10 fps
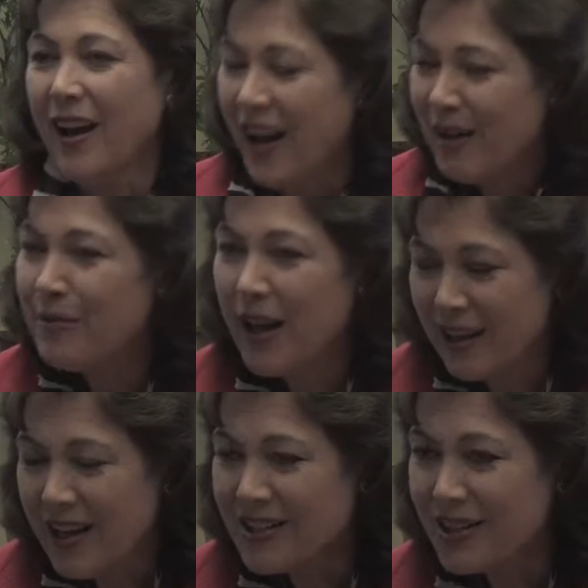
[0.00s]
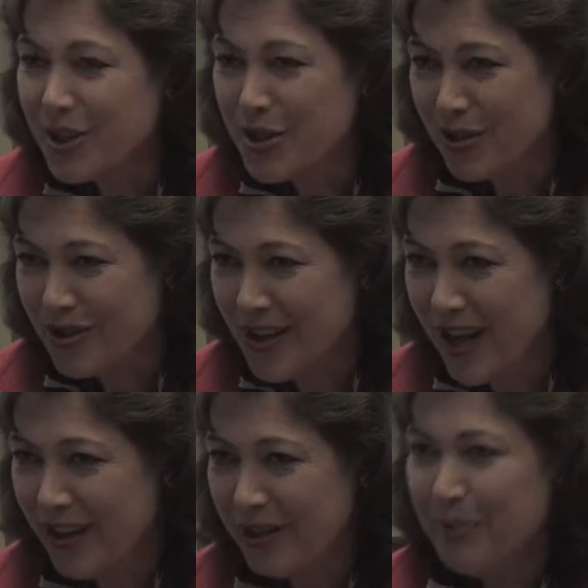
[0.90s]
I am not a constitutional
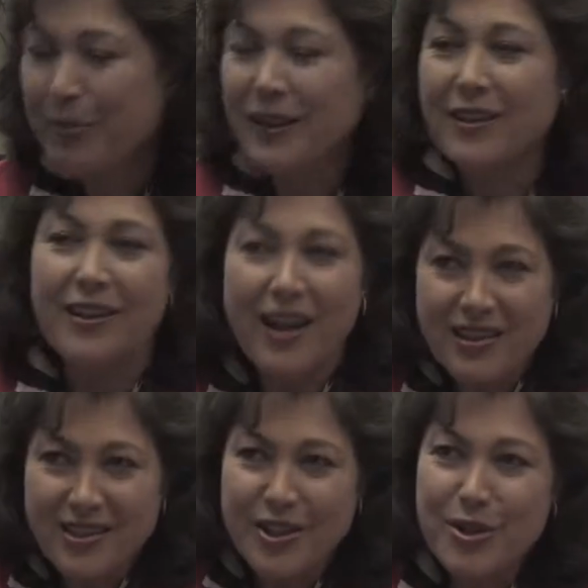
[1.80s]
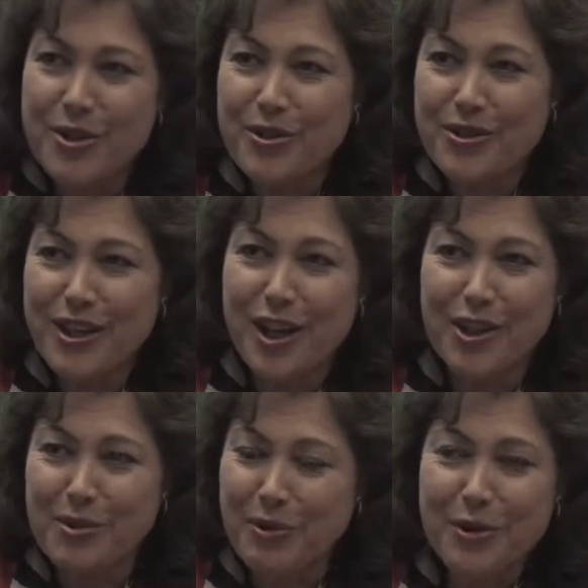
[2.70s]
scholar, but the constitutional
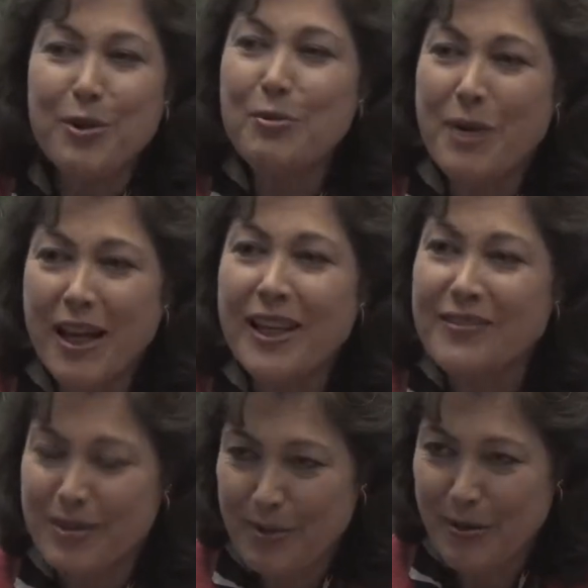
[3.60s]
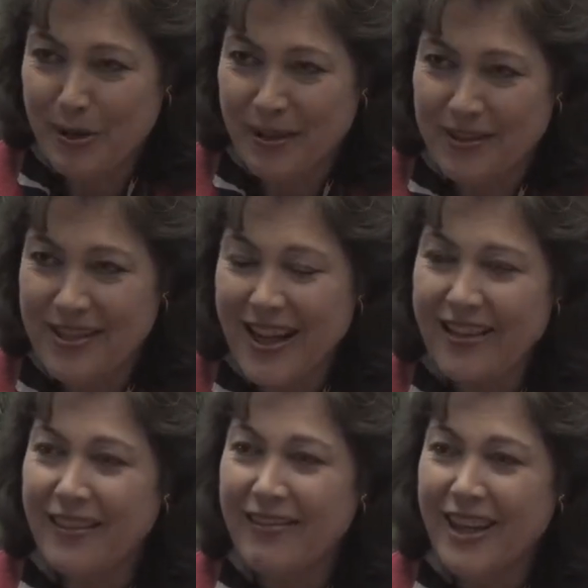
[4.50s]
scholars with whom I have spoken say
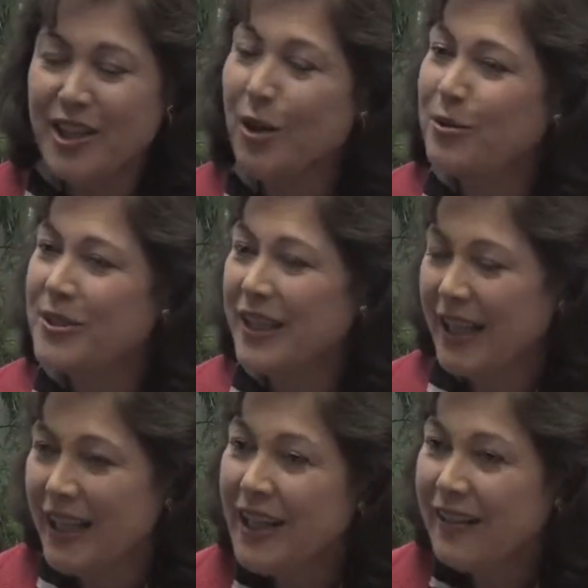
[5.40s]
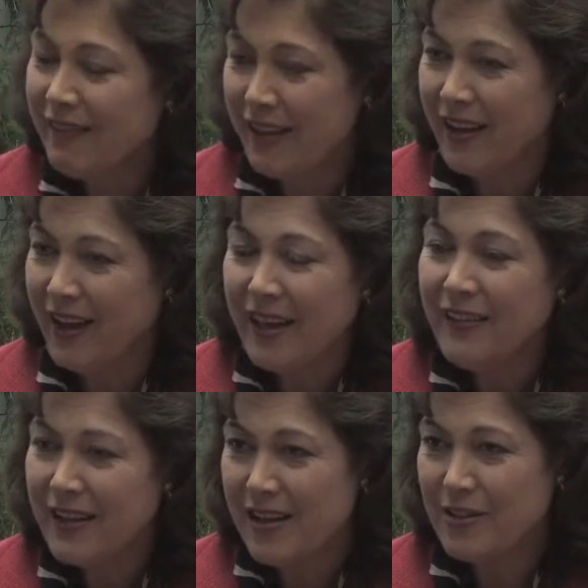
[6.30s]
that they don't see anything in
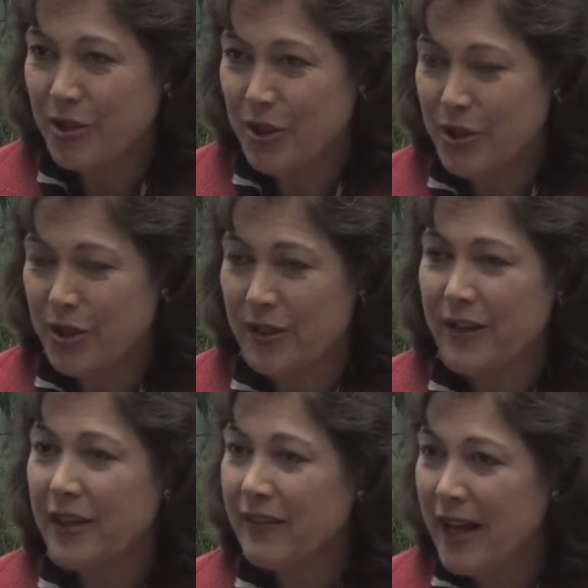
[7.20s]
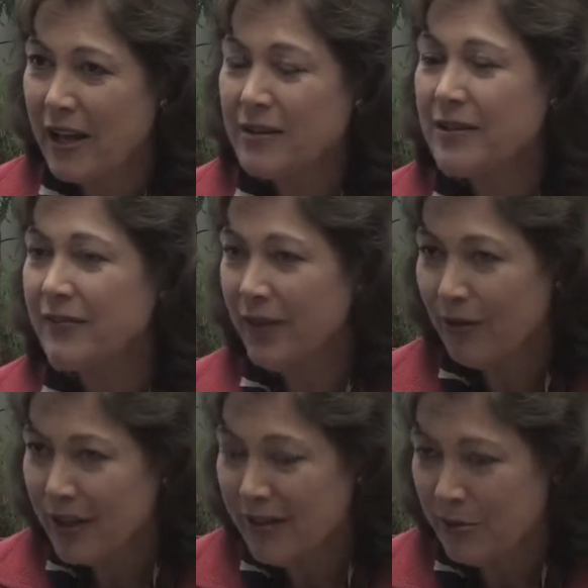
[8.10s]
the Constitution that allows the
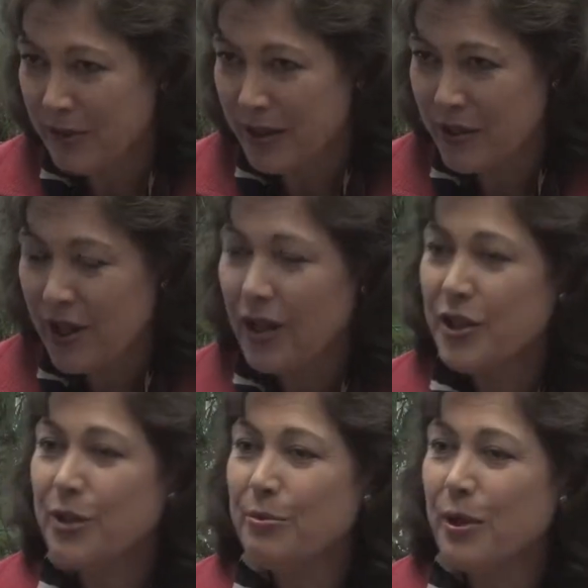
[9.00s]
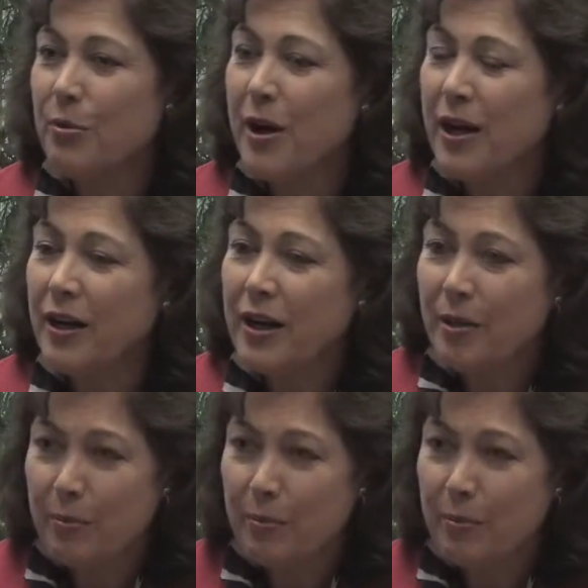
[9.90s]
federal government to require